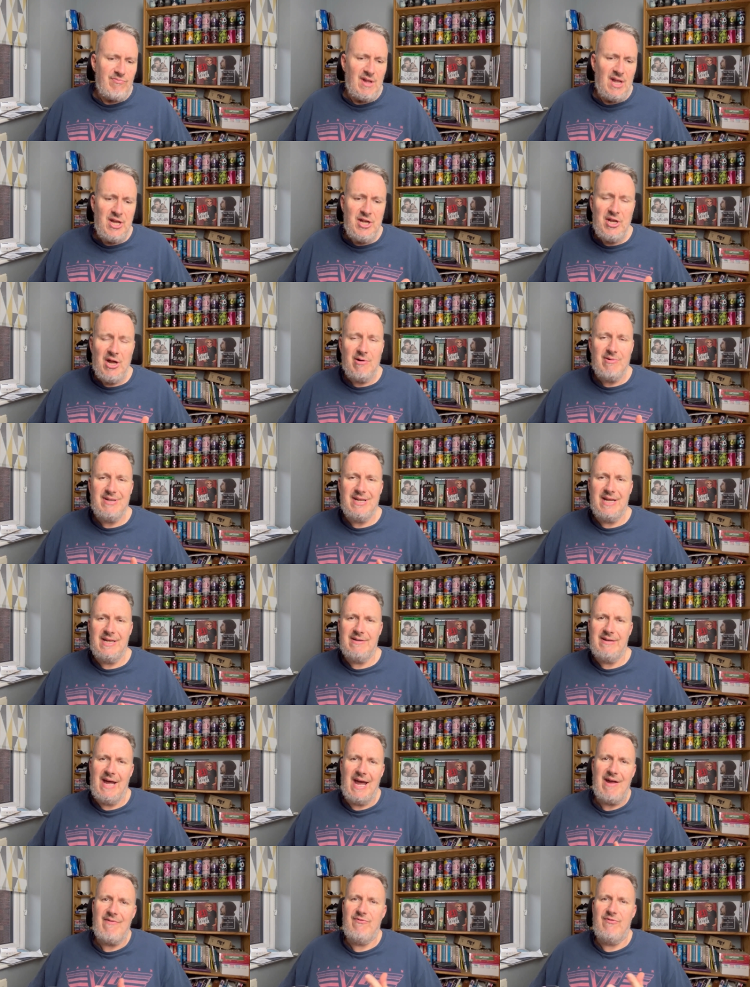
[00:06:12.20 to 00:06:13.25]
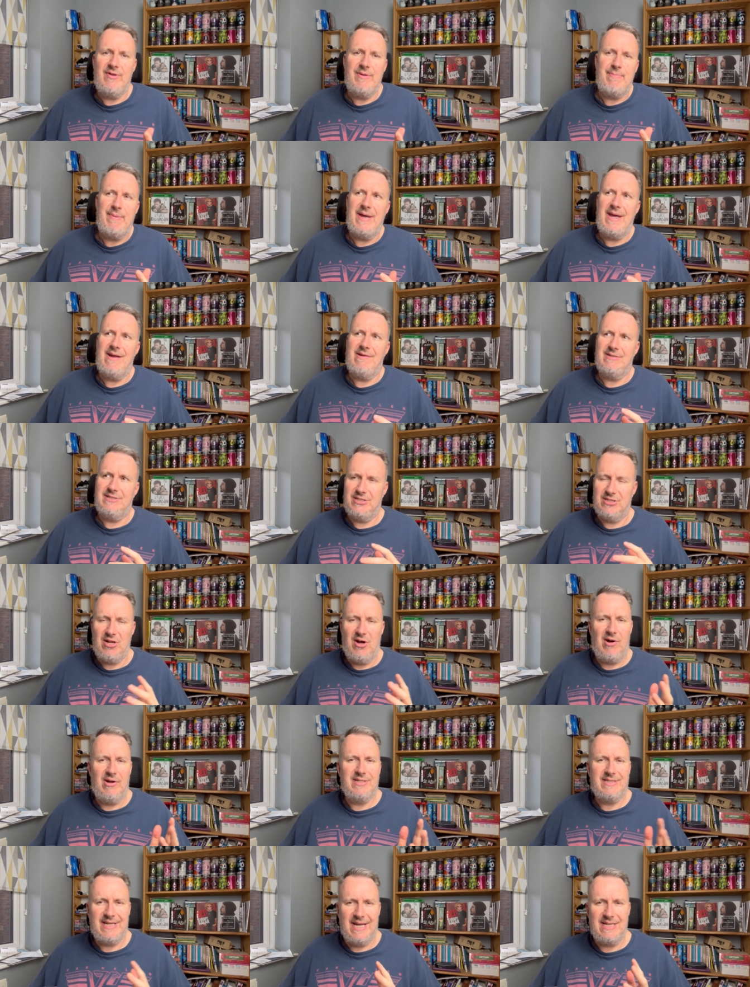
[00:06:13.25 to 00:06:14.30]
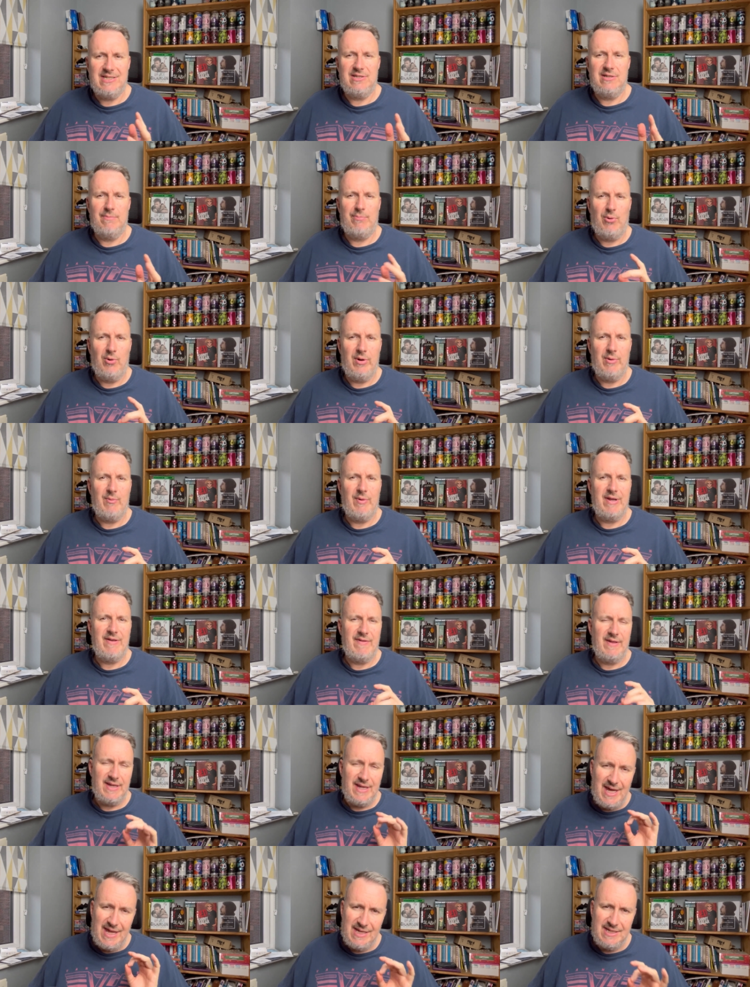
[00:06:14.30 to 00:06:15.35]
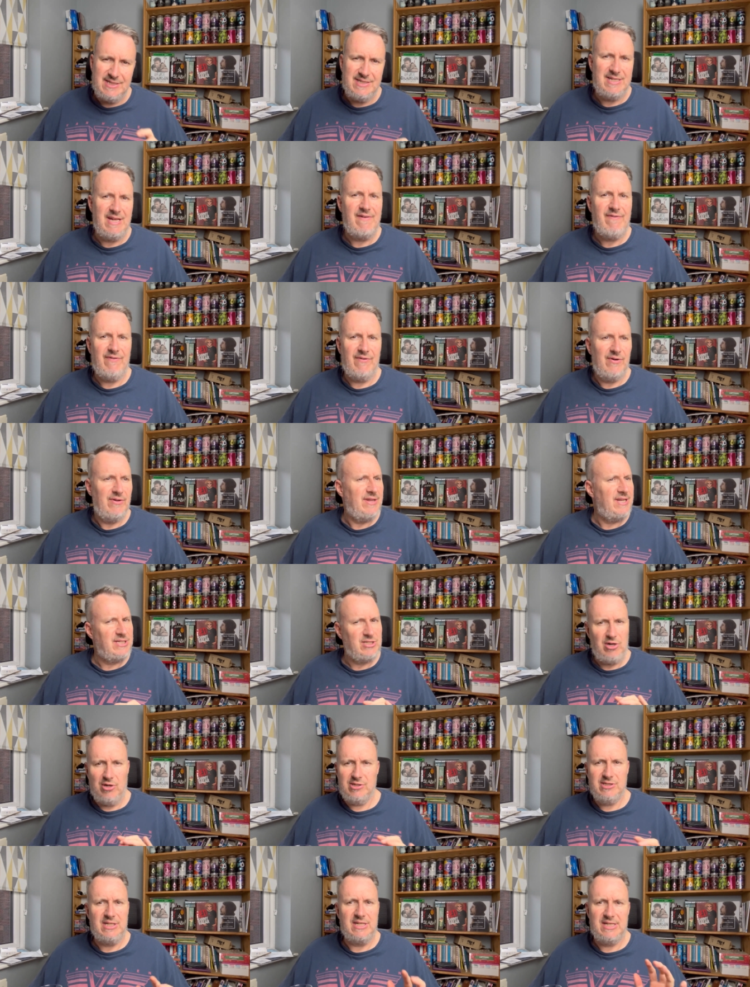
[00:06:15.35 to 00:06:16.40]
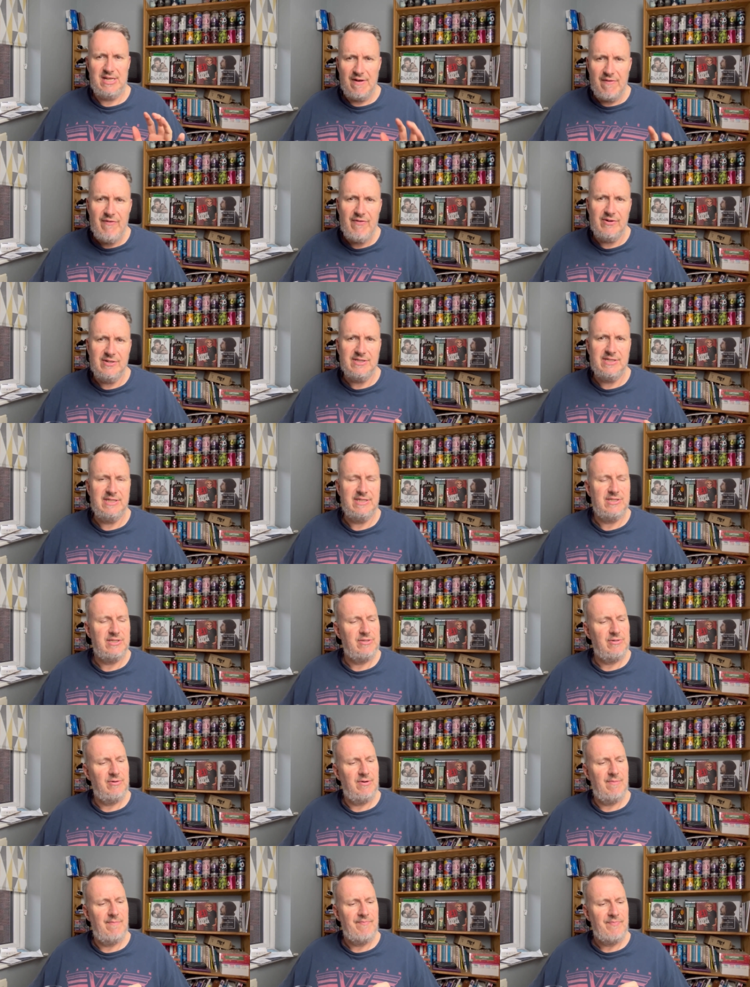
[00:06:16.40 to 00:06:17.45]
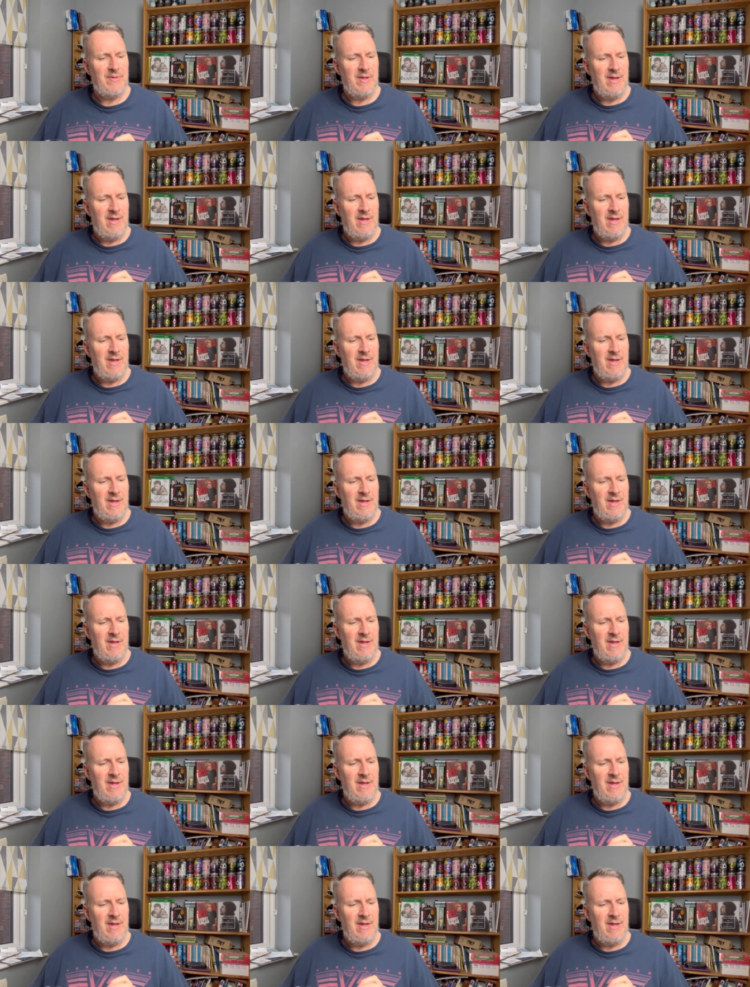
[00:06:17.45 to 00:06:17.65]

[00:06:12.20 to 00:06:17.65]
you know every beer has started to get to the point where you think, yeah, there's different. There's lots of differences to them.